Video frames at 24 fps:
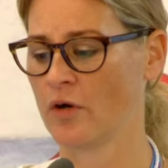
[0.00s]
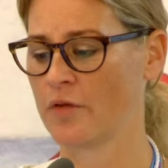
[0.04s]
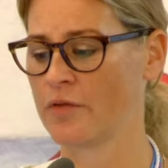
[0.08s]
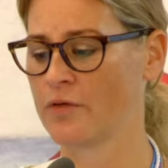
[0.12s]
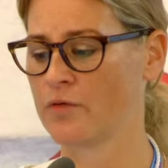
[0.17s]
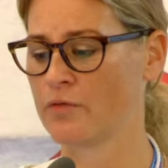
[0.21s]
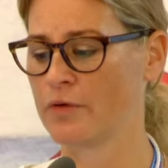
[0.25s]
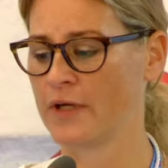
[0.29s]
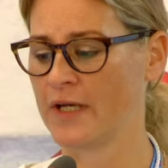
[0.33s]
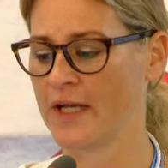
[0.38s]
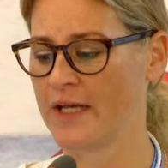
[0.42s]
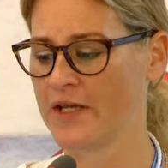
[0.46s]
on
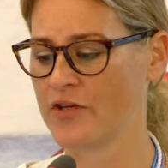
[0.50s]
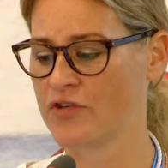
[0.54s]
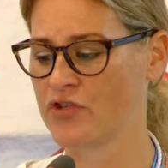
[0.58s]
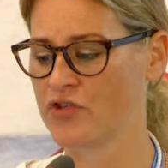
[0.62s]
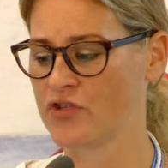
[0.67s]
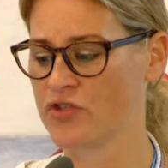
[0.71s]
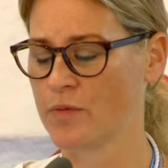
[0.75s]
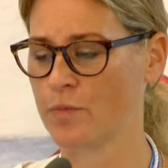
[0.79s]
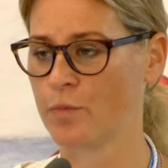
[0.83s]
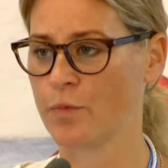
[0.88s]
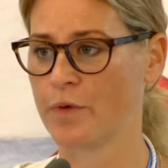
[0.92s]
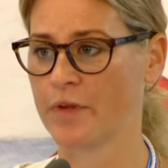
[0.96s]
the
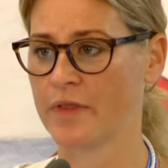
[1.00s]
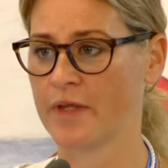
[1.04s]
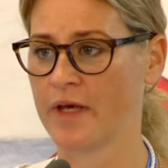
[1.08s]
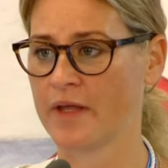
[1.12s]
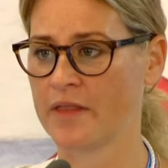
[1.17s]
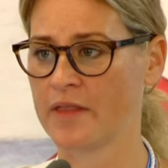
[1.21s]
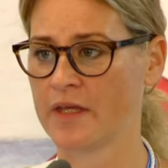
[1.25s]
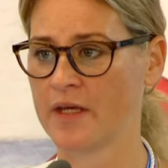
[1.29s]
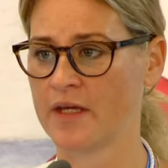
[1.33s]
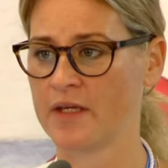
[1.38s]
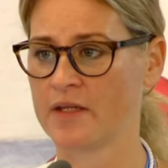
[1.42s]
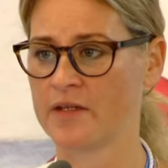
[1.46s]
relationship with
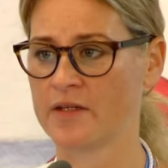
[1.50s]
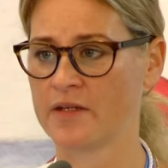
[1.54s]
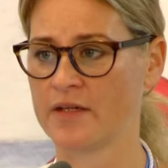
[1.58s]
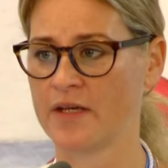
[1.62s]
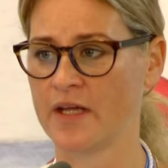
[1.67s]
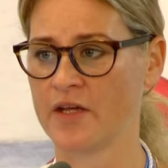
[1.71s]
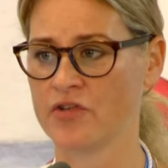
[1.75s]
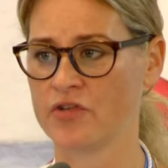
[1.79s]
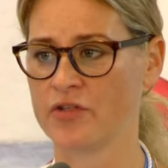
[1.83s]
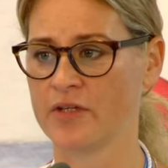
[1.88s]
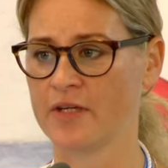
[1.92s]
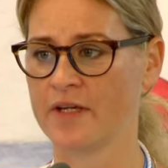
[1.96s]
other
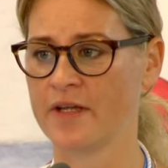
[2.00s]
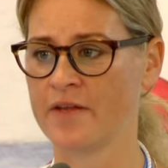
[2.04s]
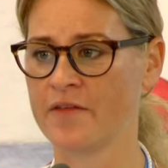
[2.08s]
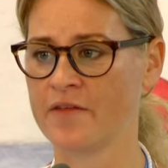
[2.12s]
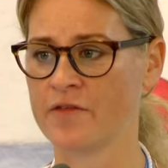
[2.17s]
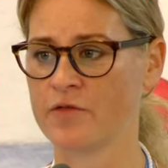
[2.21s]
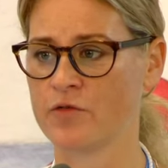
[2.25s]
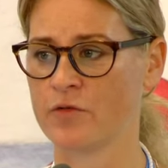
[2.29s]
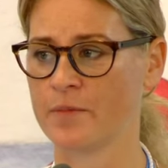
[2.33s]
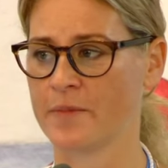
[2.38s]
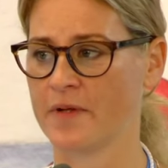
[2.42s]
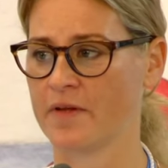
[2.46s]
international
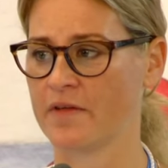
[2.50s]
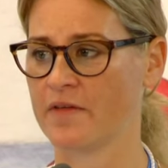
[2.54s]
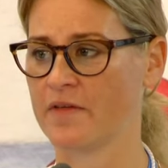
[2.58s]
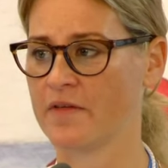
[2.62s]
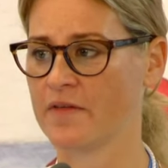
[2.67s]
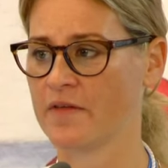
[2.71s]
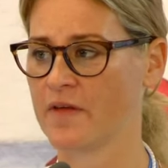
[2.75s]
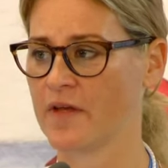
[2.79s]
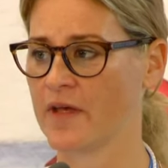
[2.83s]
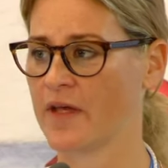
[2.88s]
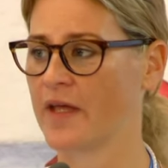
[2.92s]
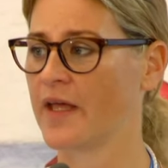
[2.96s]
instruments.